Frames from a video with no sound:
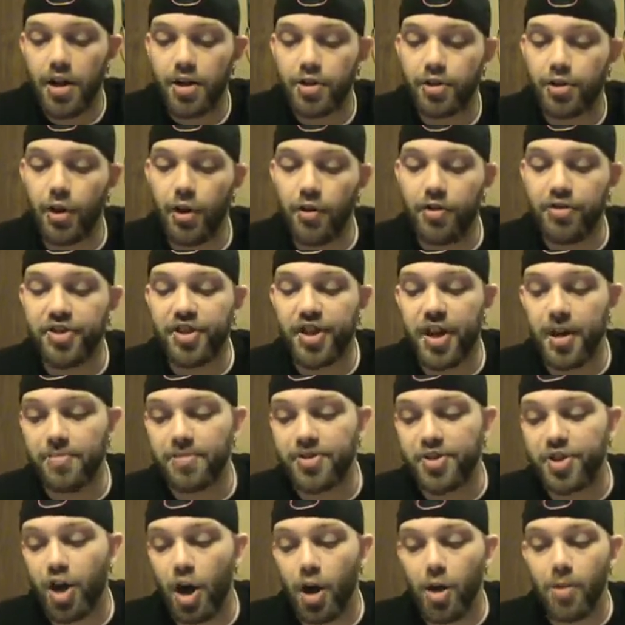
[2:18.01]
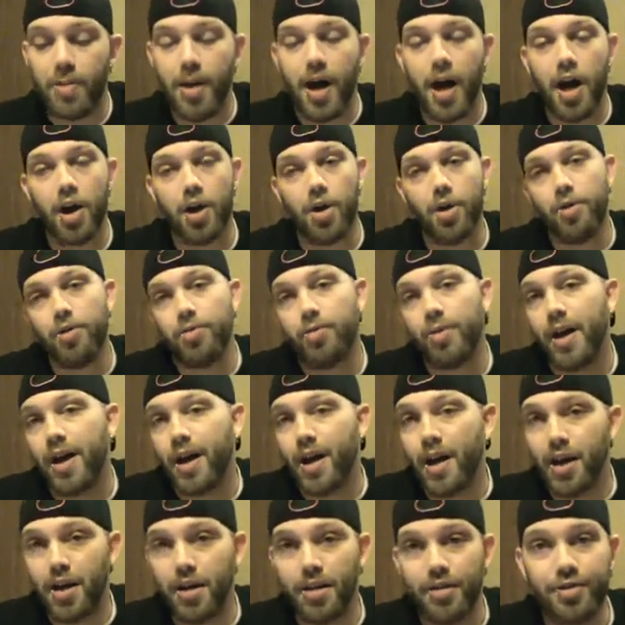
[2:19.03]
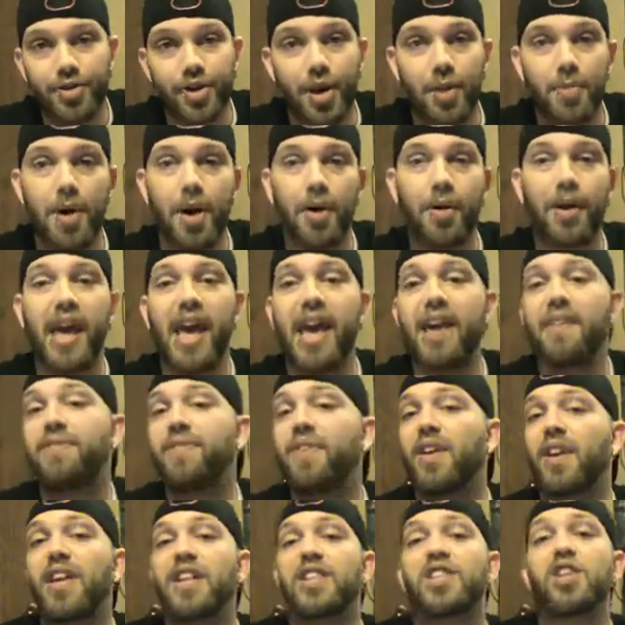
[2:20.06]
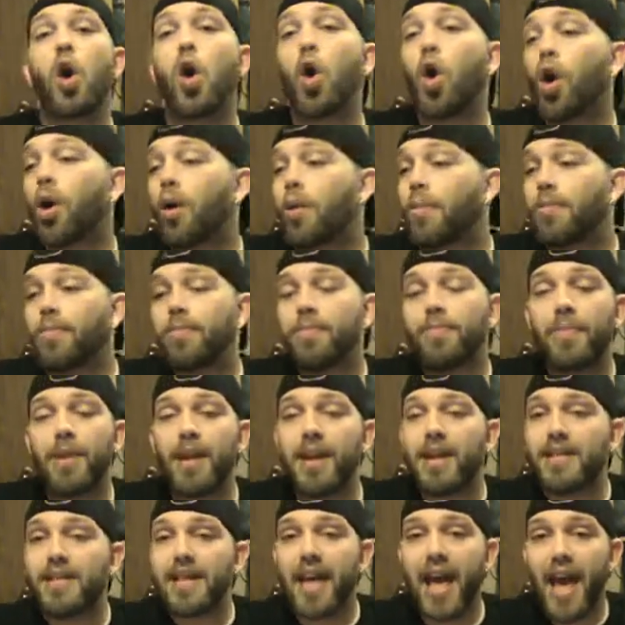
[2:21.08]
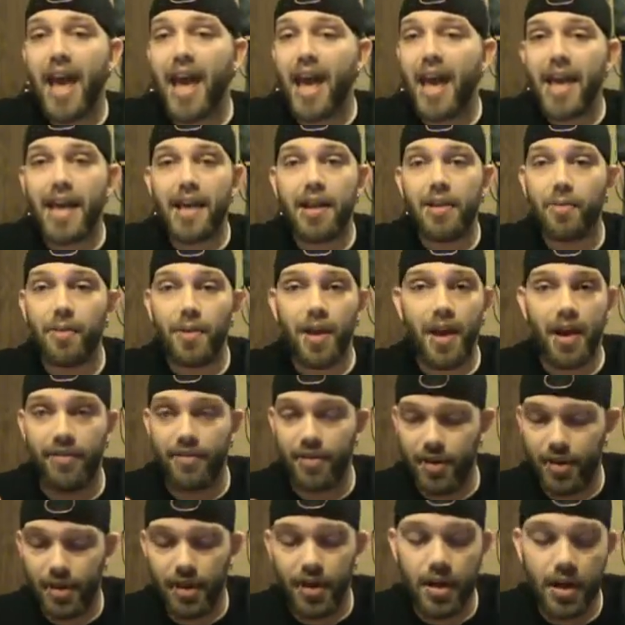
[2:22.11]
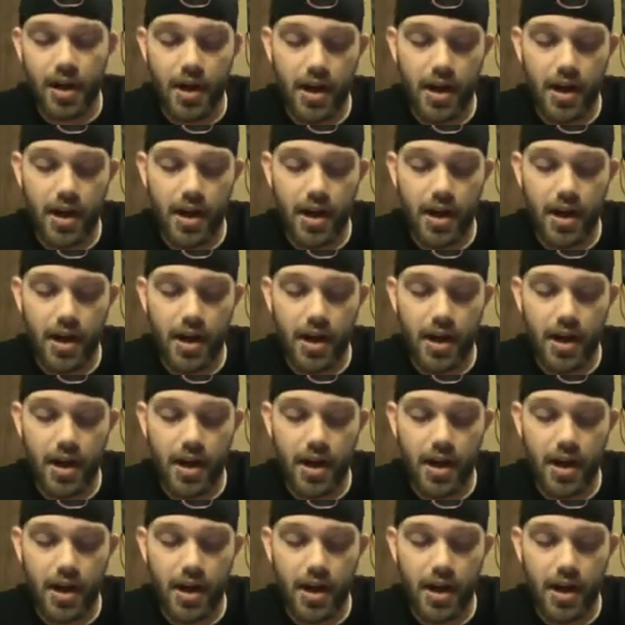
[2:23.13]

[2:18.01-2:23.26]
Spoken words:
Truth jumps Jomo. Jomo can't feel his arm and his hand or whatever.